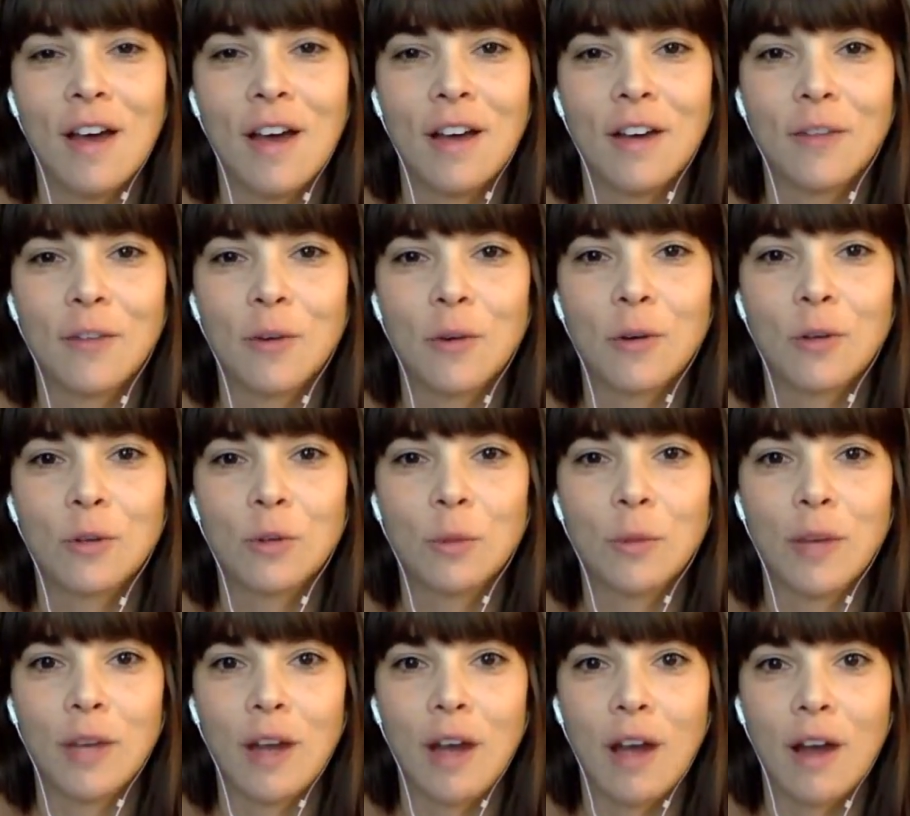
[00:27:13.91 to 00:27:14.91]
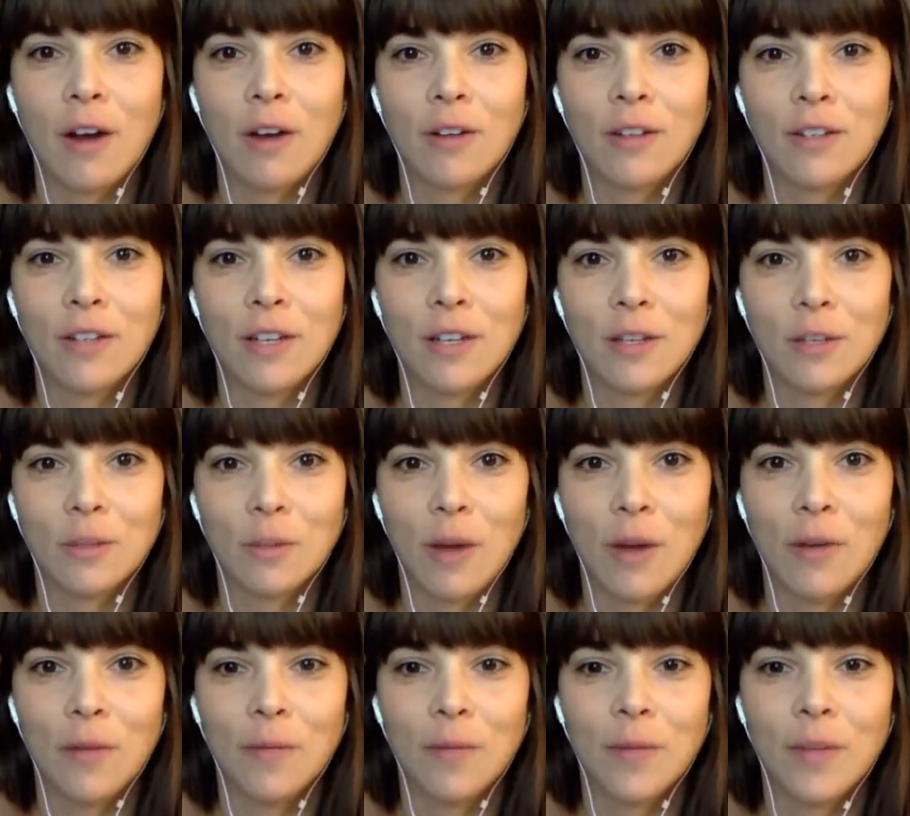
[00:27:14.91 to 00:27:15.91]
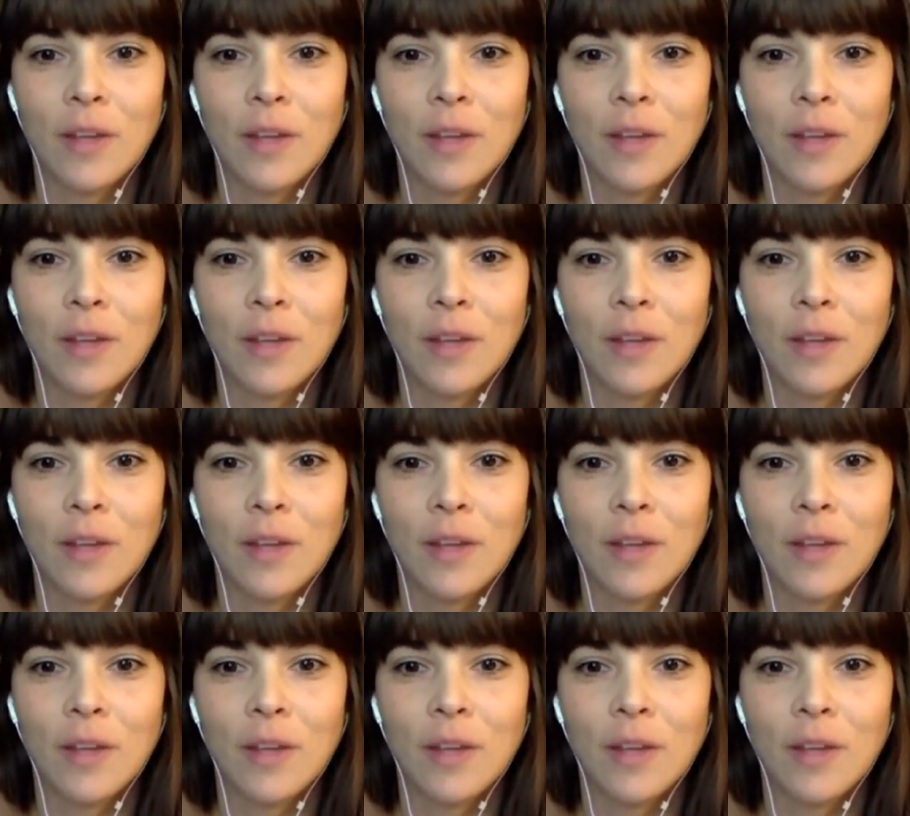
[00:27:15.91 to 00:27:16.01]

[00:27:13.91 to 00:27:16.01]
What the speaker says: And of course, we'll be in IRC as well.